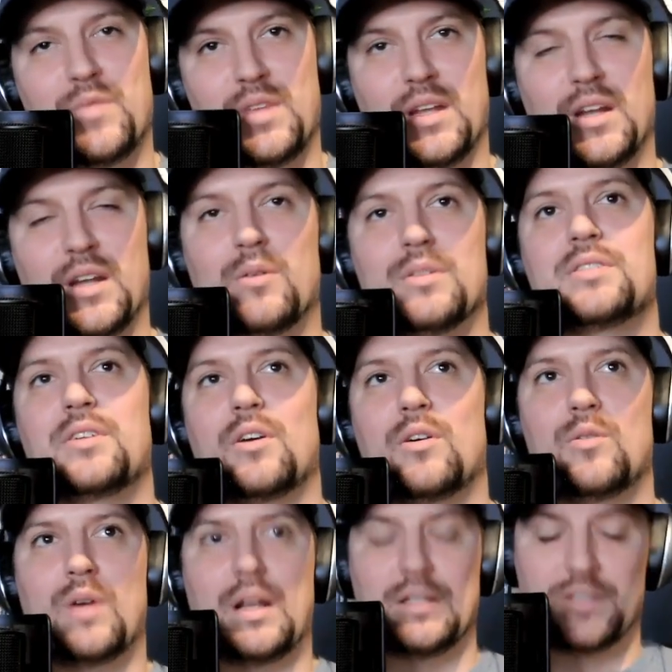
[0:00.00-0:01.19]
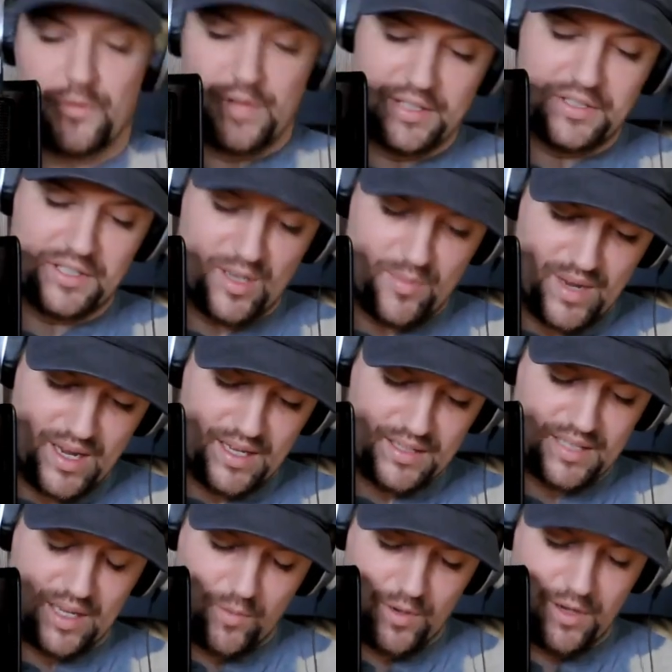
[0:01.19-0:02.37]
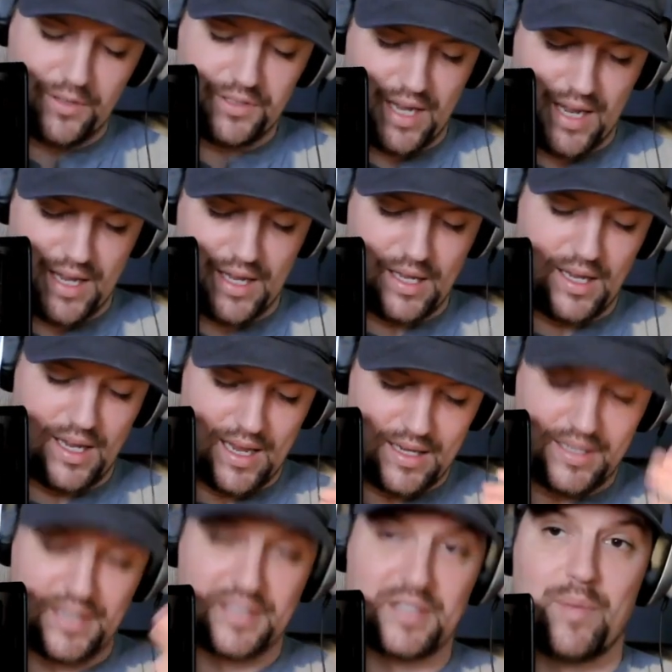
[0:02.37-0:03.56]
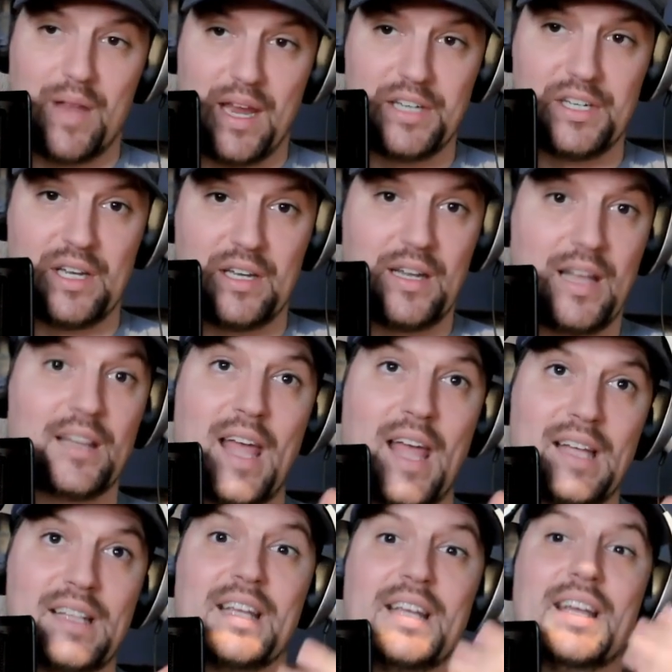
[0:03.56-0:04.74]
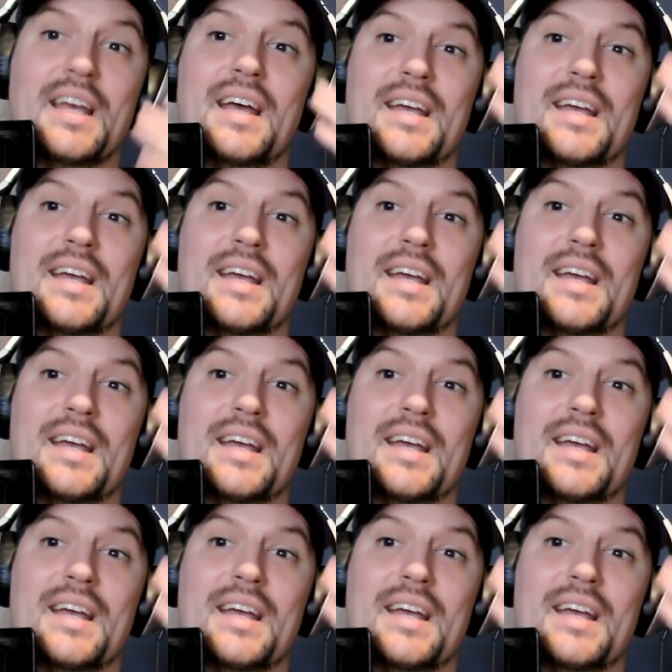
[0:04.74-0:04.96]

You know, and so and so this to me is like when you're saying anticipation and likely